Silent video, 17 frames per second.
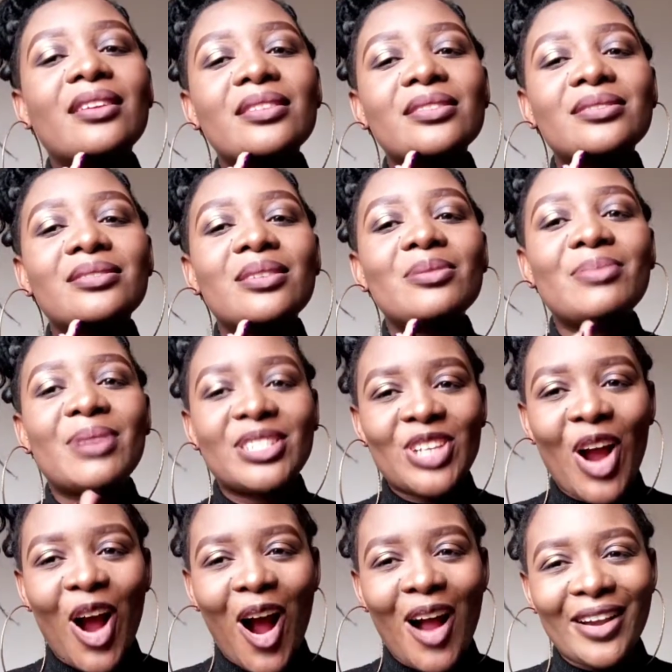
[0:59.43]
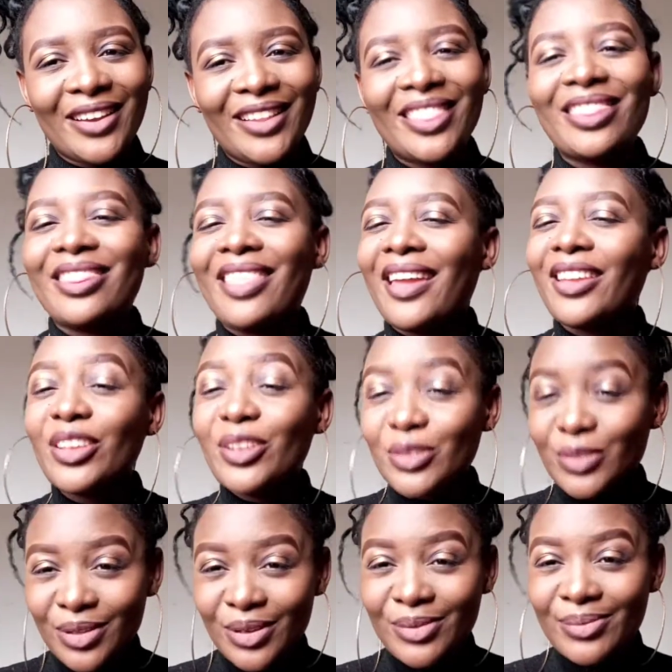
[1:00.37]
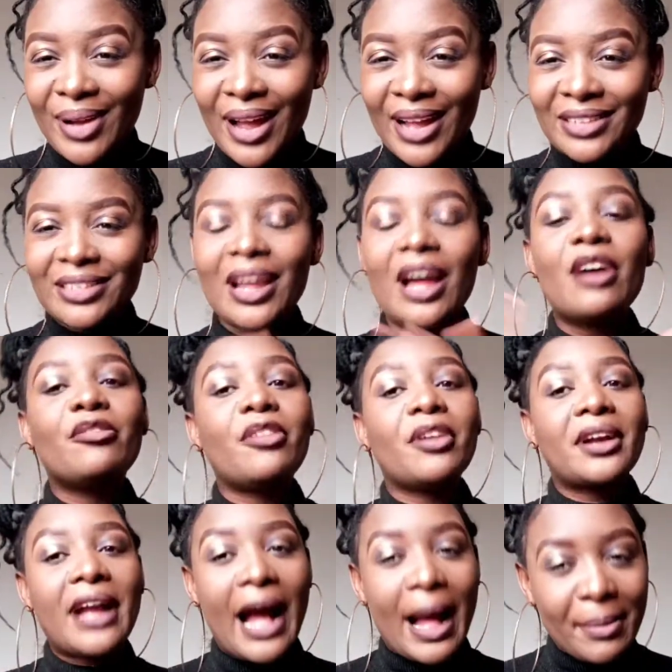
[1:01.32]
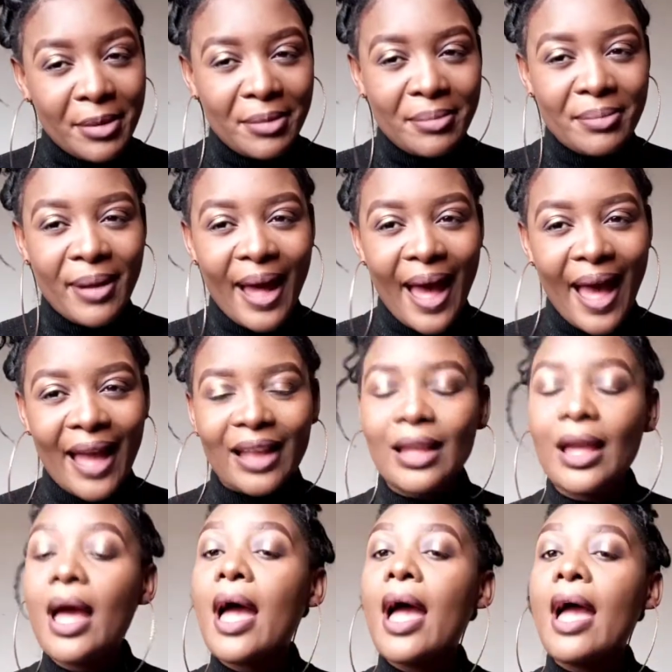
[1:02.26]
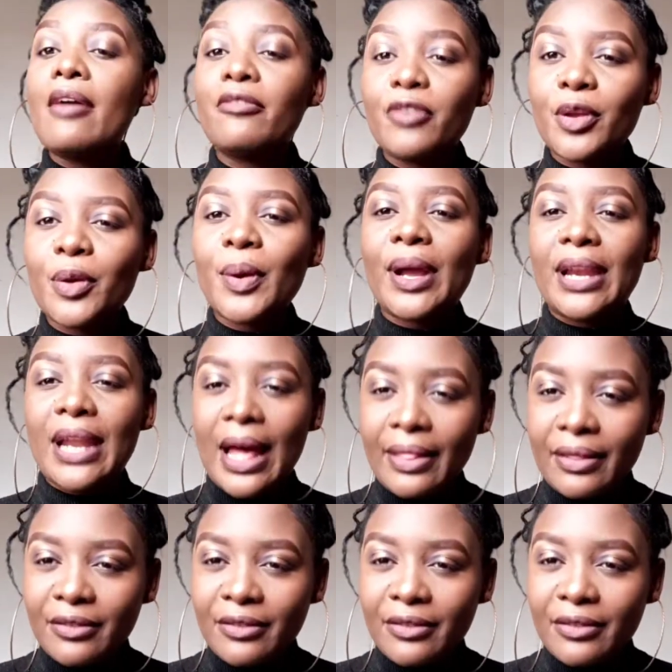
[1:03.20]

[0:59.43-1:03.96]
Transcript: you so much, hon. Thank you so much for coming back and viewing another